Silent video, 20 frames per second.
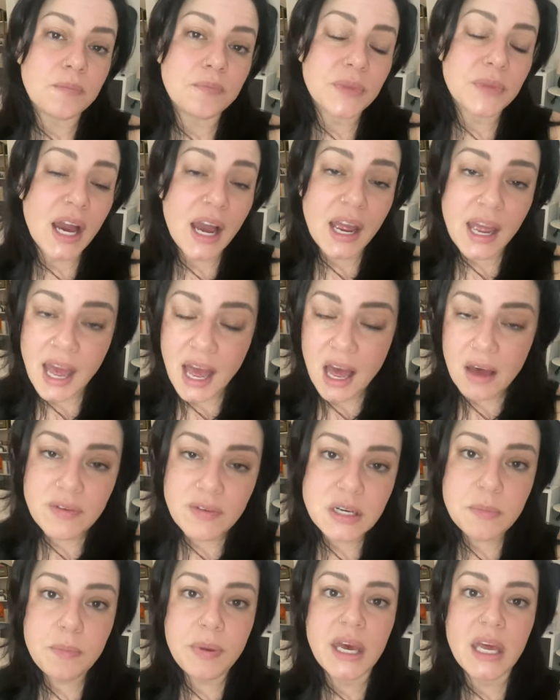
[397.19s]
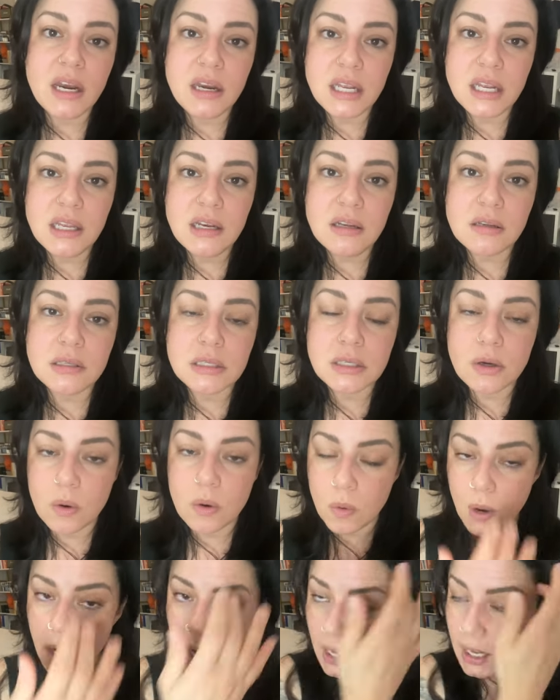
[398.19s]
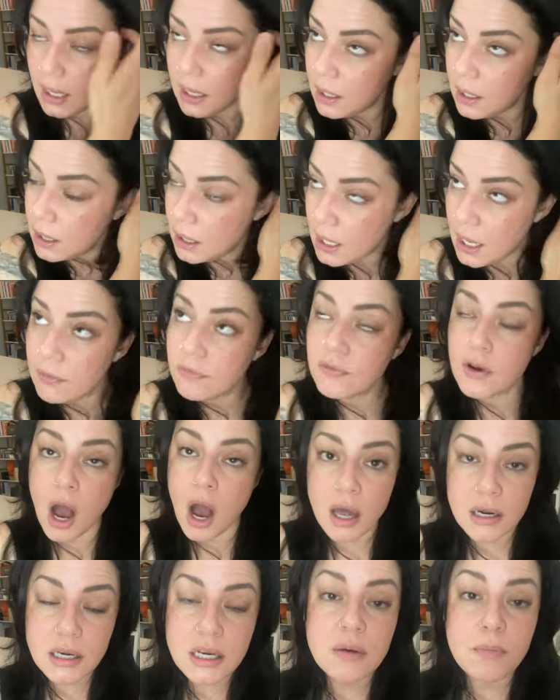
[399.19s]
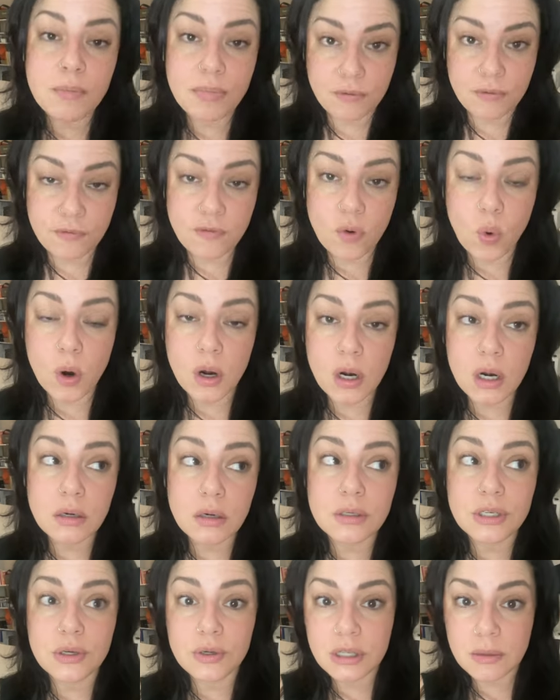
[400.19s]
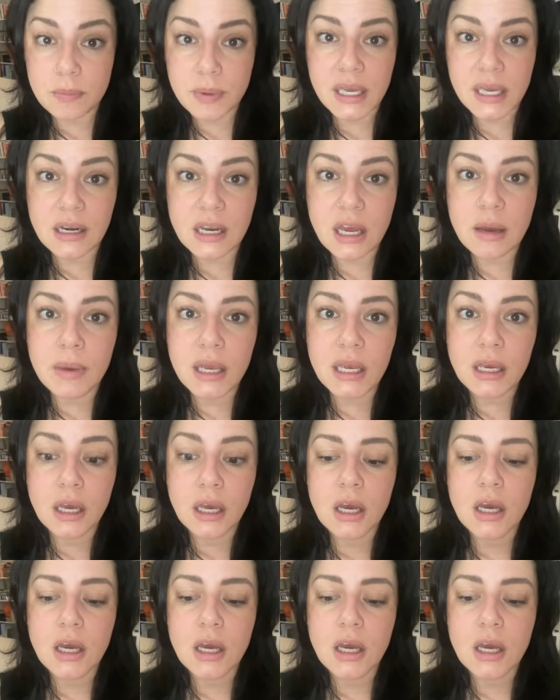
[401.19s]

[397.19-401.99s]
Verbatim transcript: I have a dependent, so, and I've gotten it before during the pandemic.